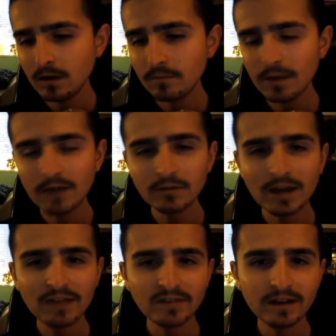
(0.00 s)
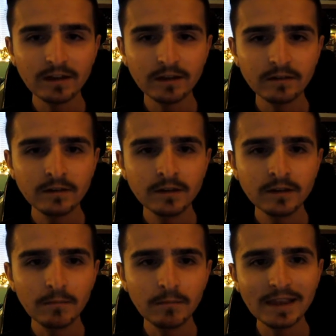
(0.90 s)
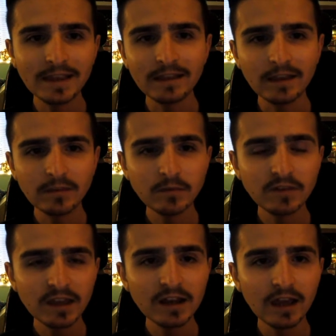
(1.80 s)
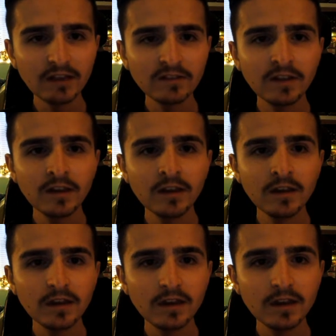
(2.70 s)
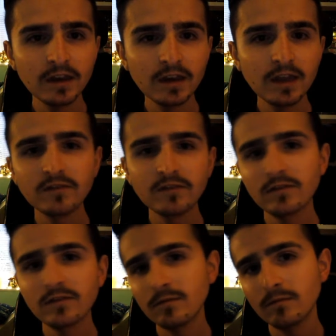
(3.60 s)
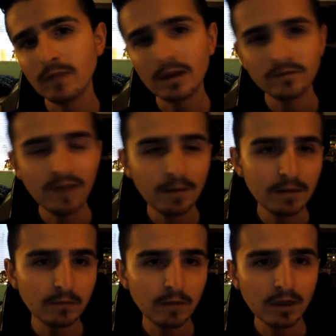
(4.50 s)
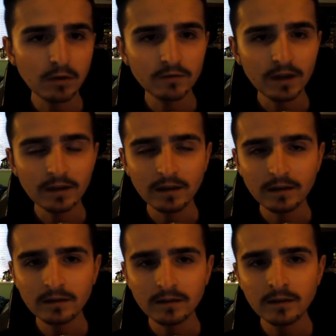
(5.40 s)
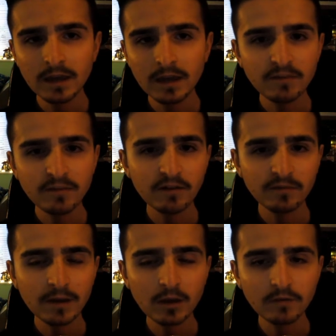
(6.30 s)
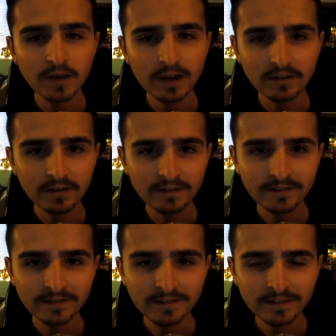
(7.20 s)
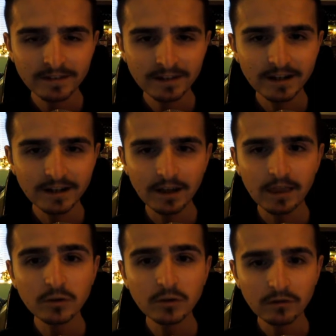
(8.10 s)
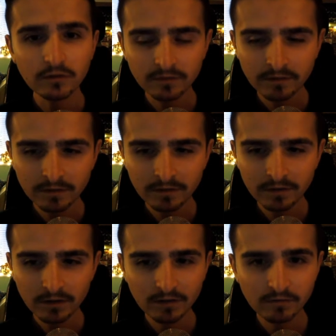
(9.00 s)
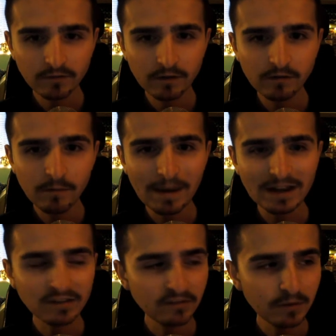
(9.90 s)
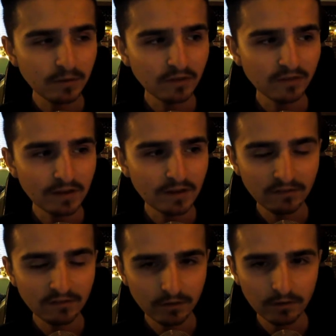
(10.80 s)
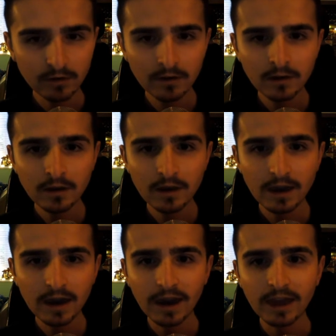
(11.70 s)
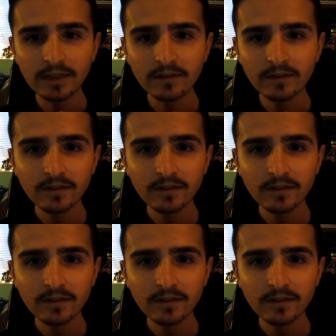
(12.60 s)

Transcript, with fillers: But everyone has that. Like my dad, like the music he likes, his like family might not have liked, like his parents might not have liked it. You know, they wouldn't have. Because it was very rebellious as well, the stuff he listened to. And